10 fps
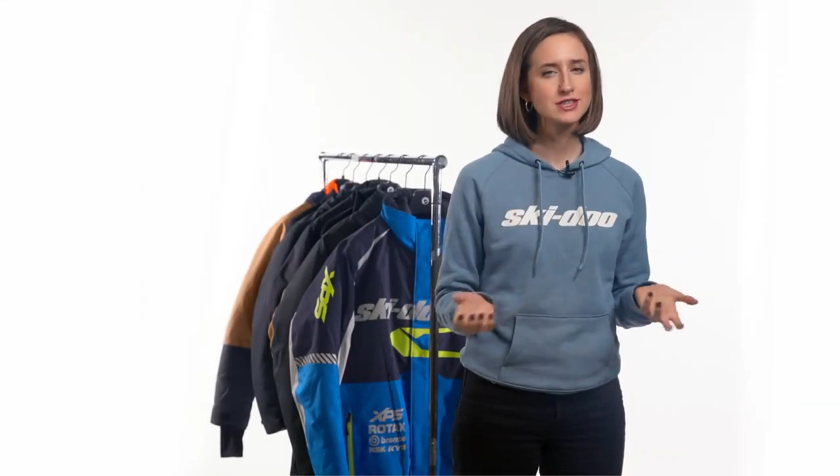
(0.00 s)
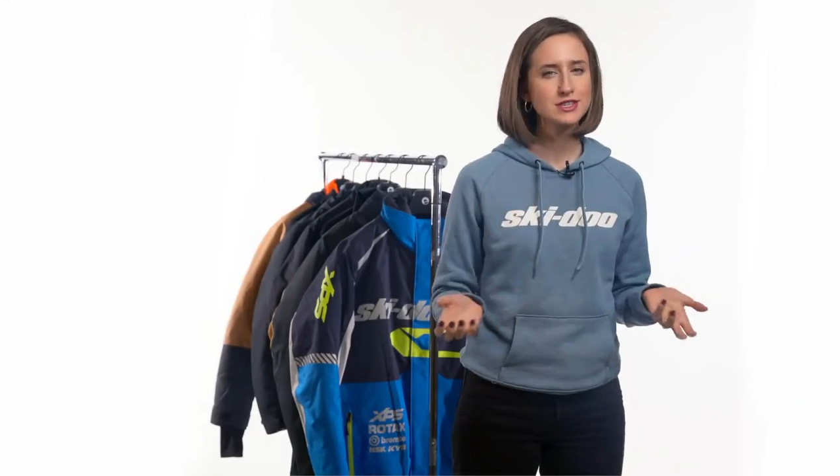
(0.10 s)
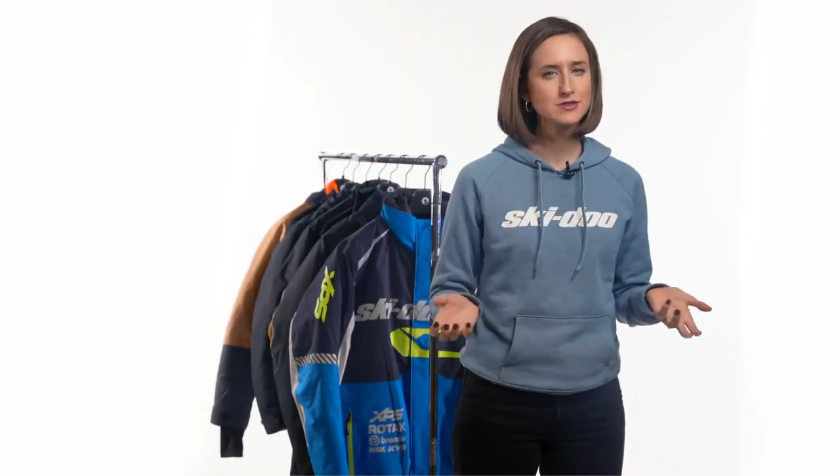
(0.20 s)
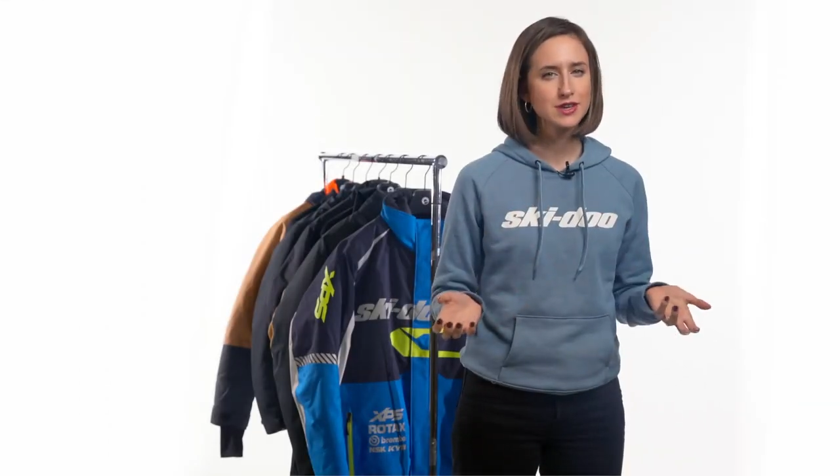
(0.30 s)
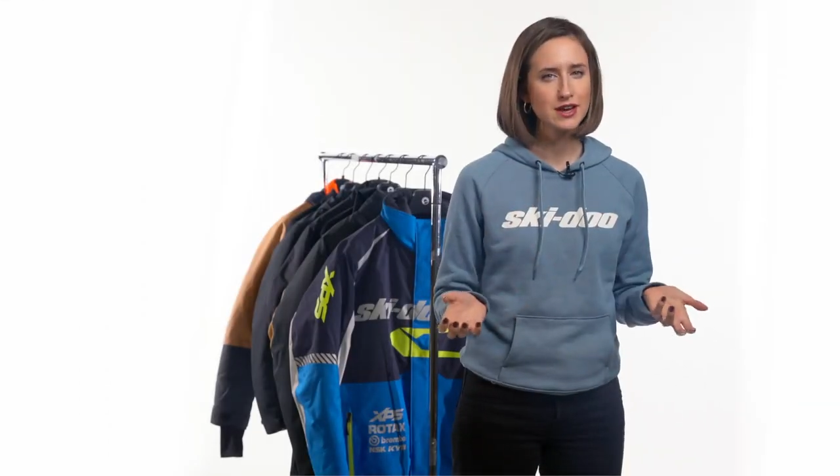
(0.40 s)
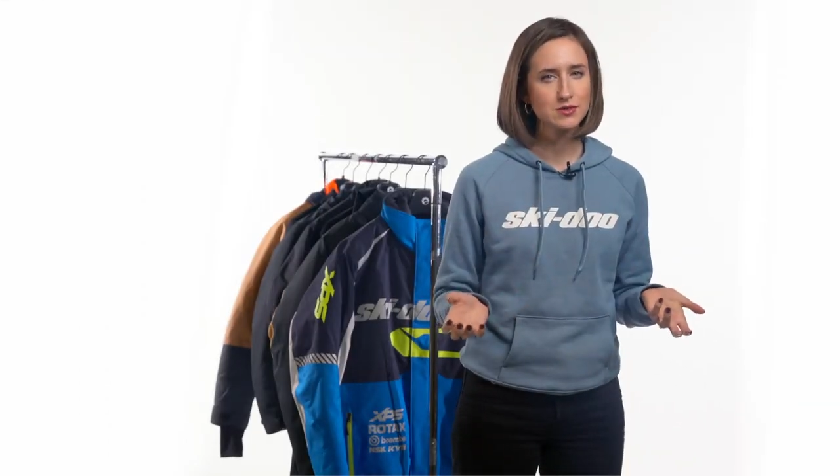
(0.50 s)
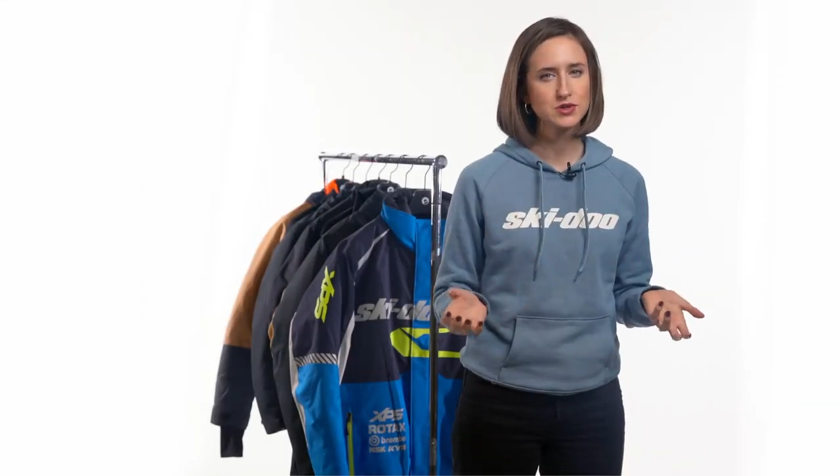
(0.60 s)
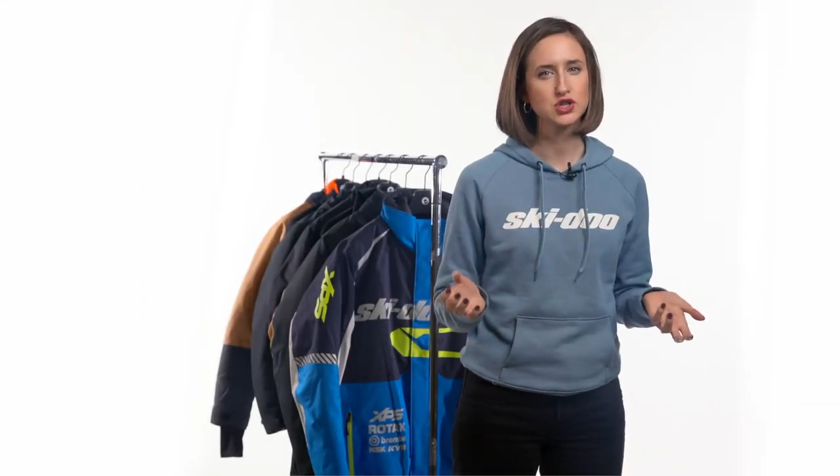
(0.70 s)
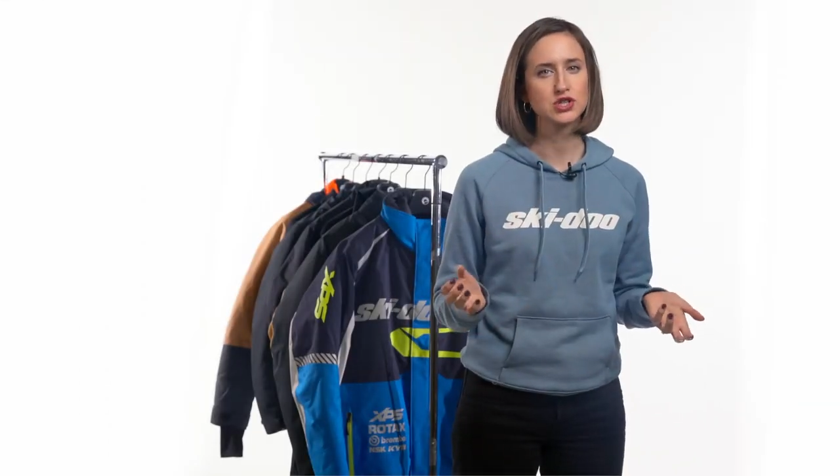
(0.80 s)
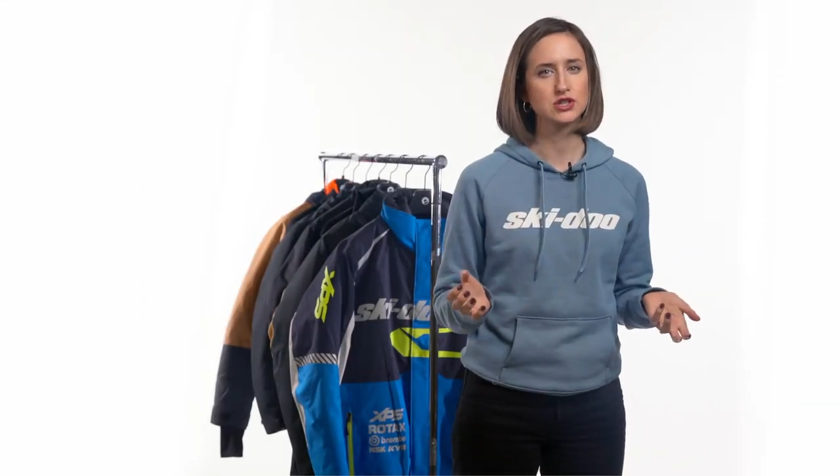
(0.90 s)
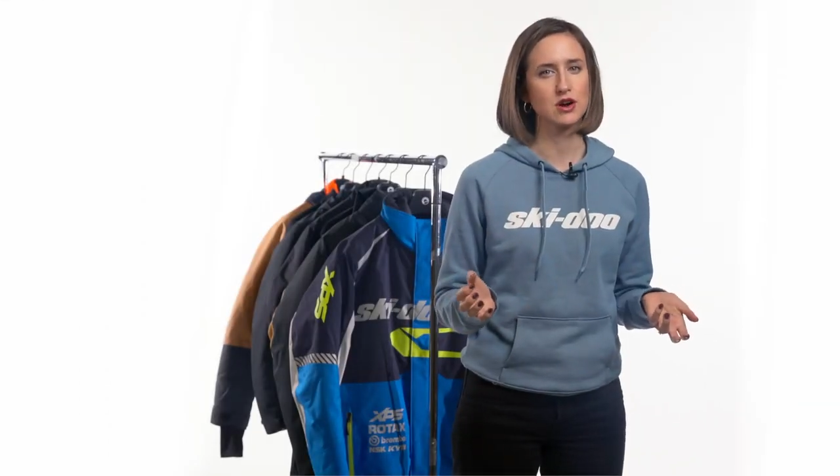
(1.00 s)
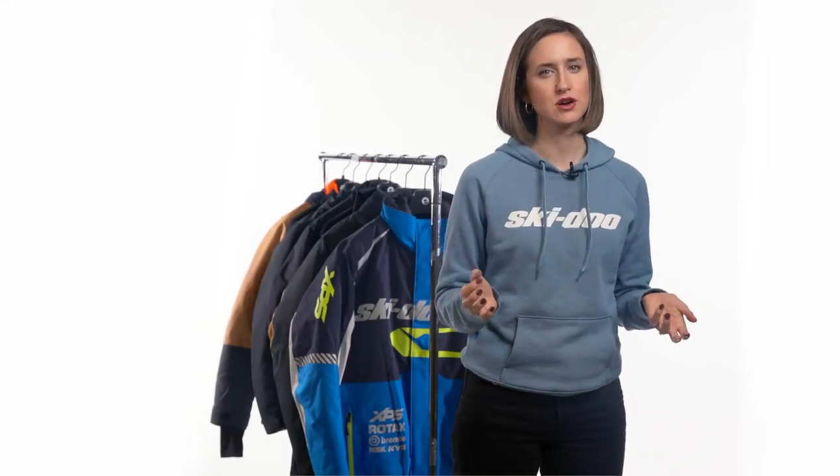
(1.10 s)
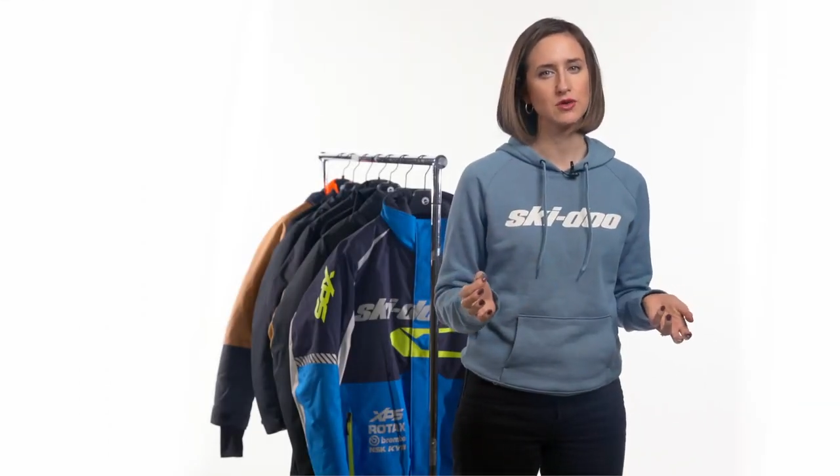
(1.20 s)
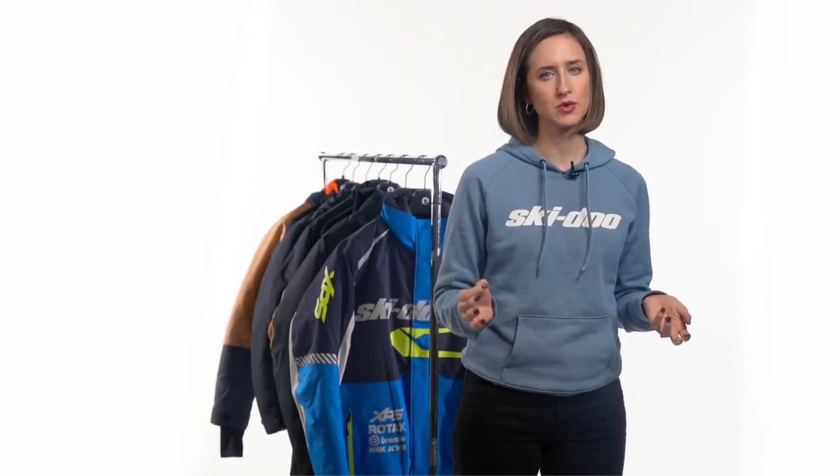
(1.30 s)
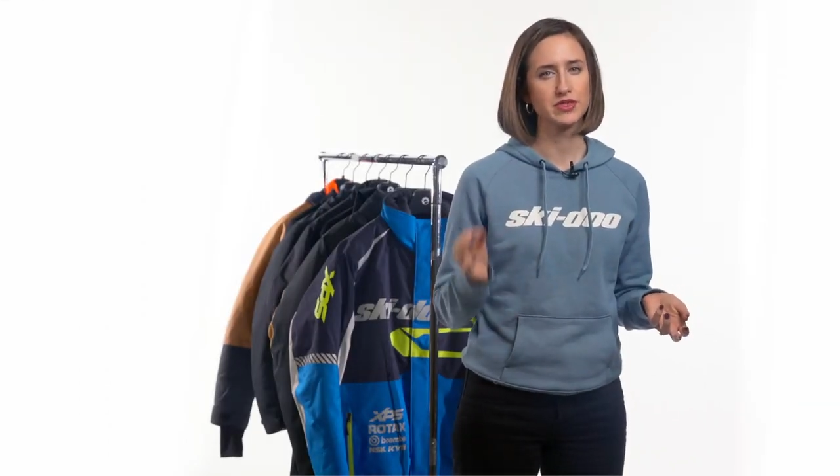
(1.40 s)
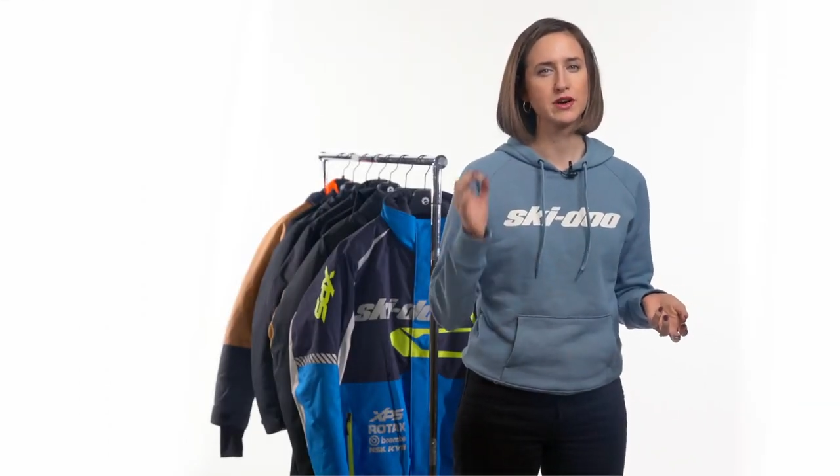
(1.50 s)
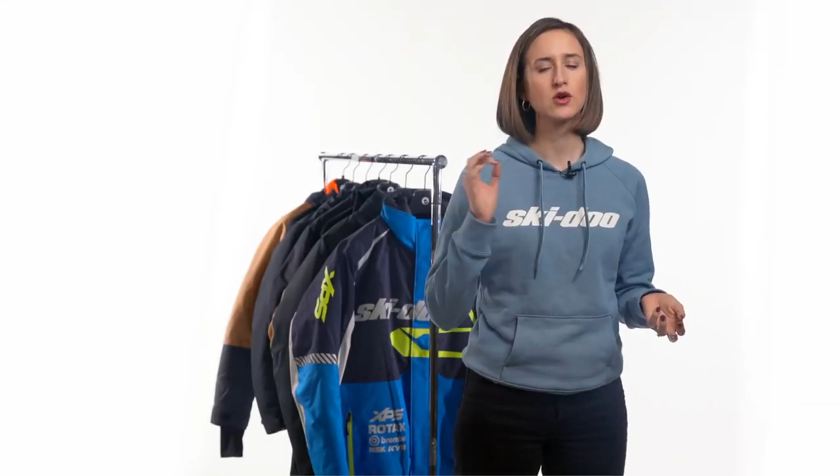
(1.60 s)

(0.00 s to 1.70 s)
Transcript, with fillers: Every Ski-Doo getup should start